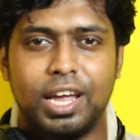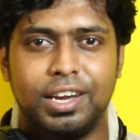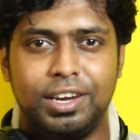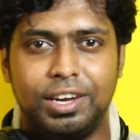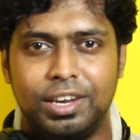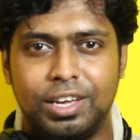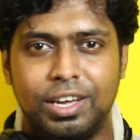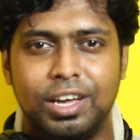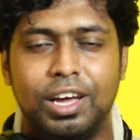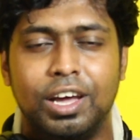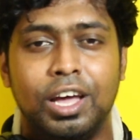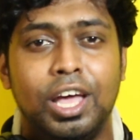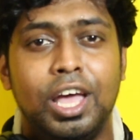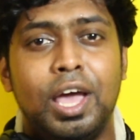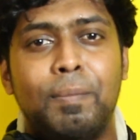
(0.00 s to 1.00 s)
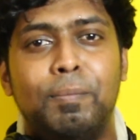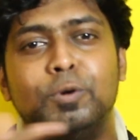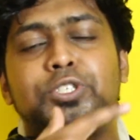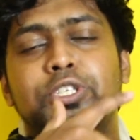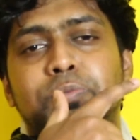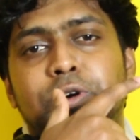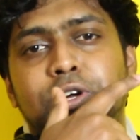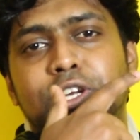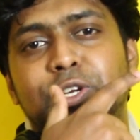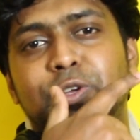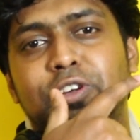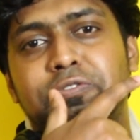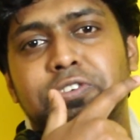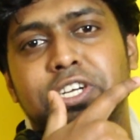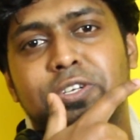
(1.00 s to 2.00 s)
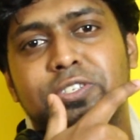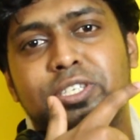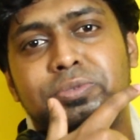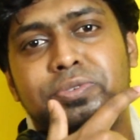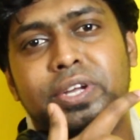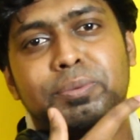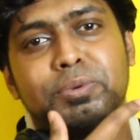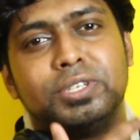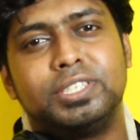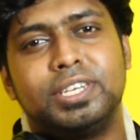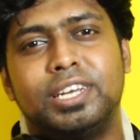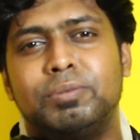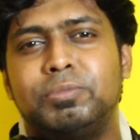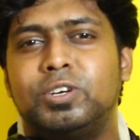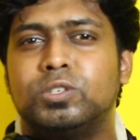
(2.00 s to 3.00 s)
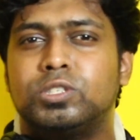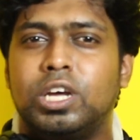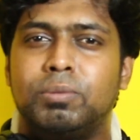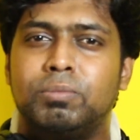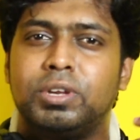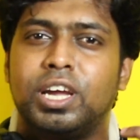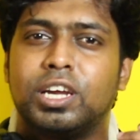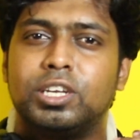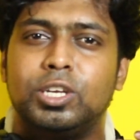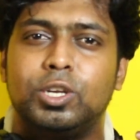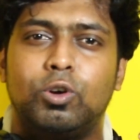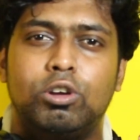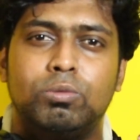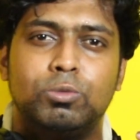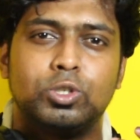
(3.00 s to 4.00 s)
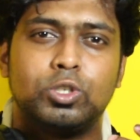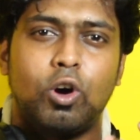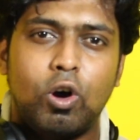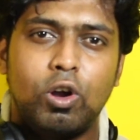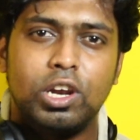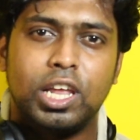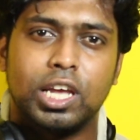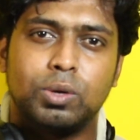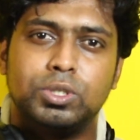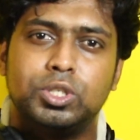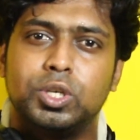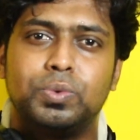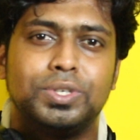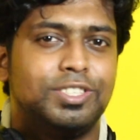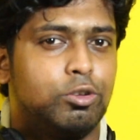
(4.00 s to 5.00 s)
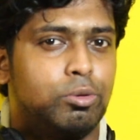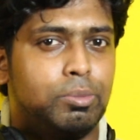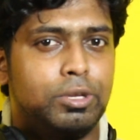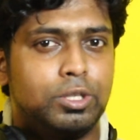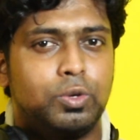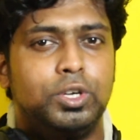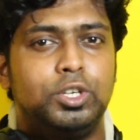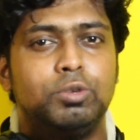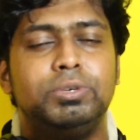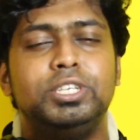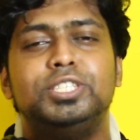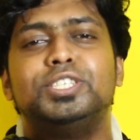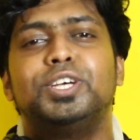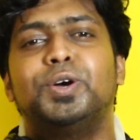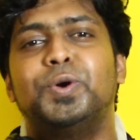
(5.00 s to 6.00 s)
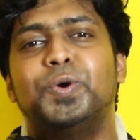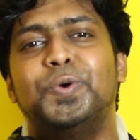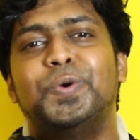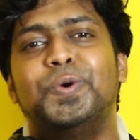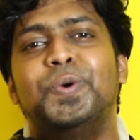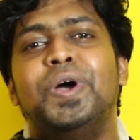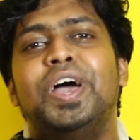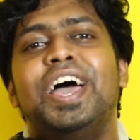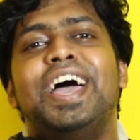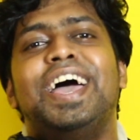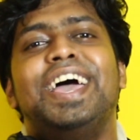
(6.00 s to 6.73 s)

And uh, most importantly, don't forget to subscribe to the channel, because I'm reacting to almost all language requests that people are throwing to me. So